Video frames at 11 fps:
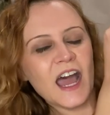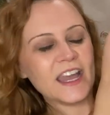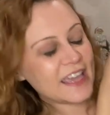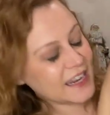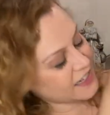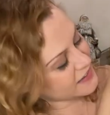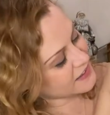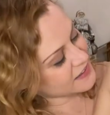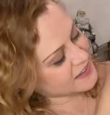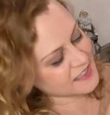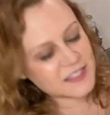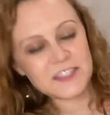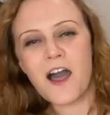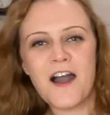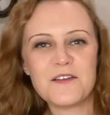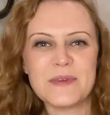Again, this
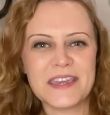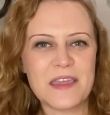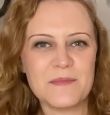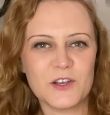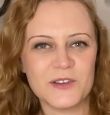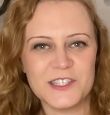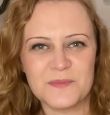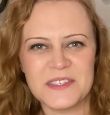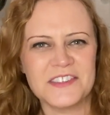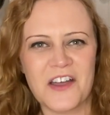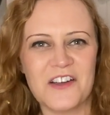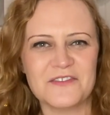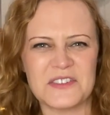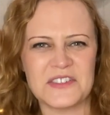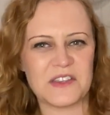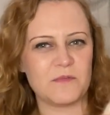song became a Christmas song
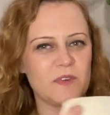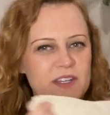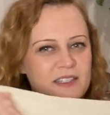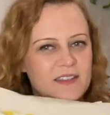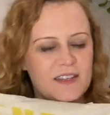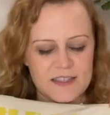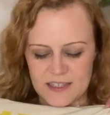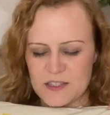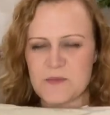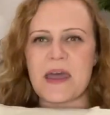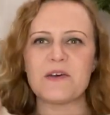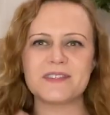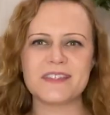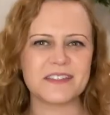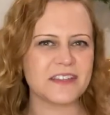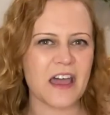for some reason because it's about
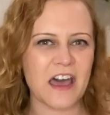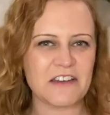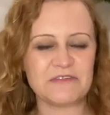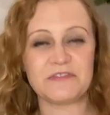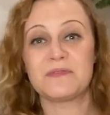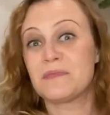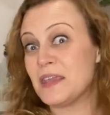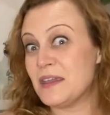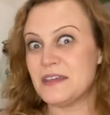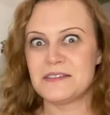stuff.